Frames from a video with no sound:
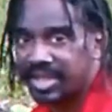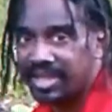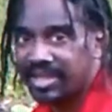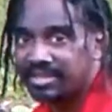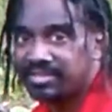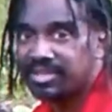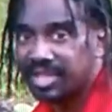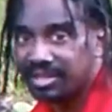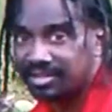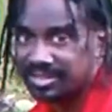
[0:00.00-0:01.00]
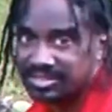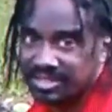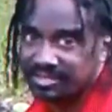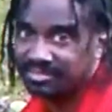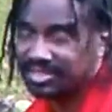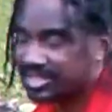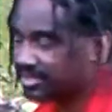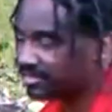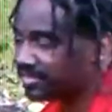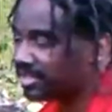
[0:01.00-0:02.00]
and kale in the same
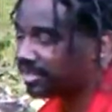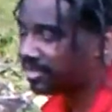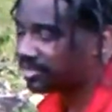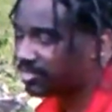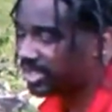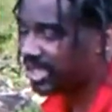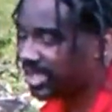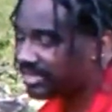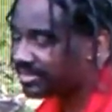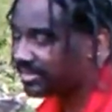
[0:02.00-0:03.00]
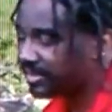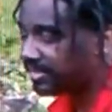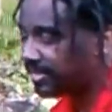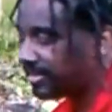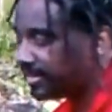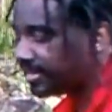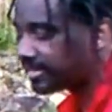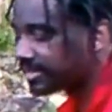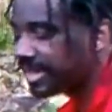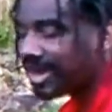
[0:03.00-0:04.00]
container. We had
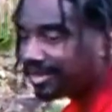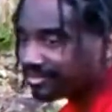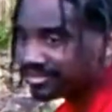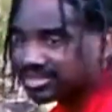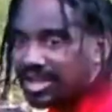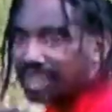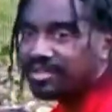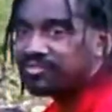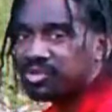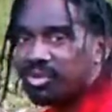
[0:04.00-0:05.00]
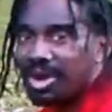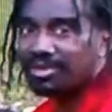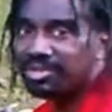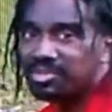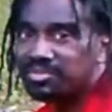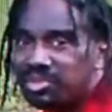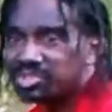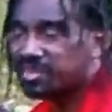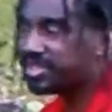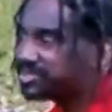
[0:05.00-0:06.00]
collards. Collards require a little more
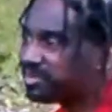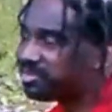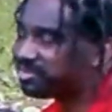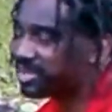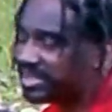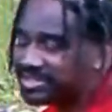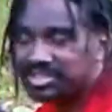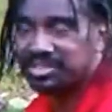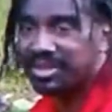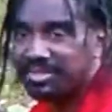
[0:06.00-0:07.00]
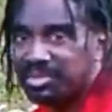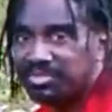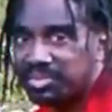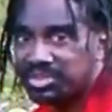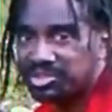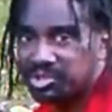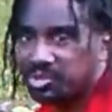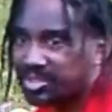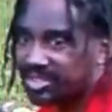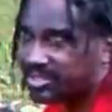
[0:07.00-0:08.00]
space, but we were still able to put
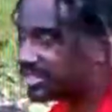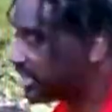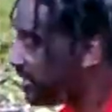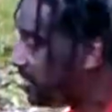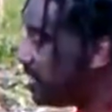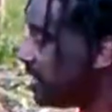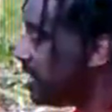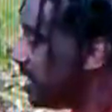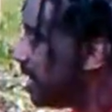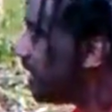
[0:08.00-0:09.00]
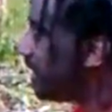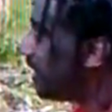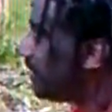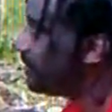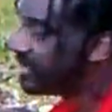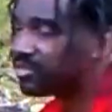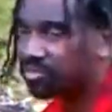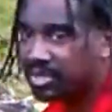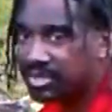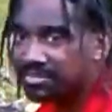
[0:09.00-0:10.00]
2 in a container.
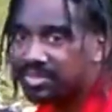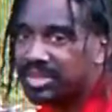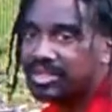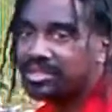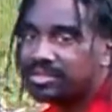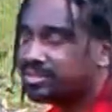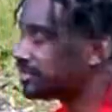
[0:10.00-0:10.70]
Green beans.